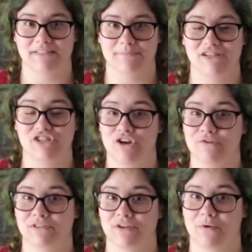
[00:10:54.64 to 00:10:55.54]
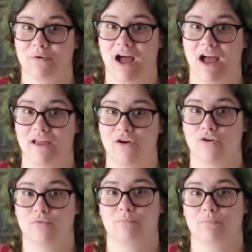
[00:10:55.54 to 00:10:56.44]
my show, so I
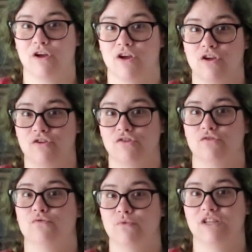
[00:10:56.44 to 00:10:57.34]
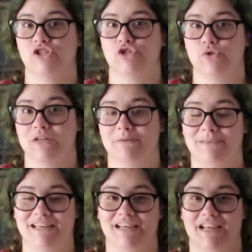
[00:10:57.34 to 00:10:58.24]
hope you enjoyed
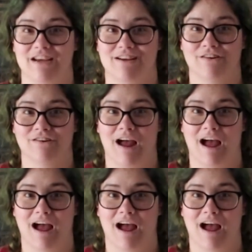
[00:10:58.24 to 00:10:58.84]
being here,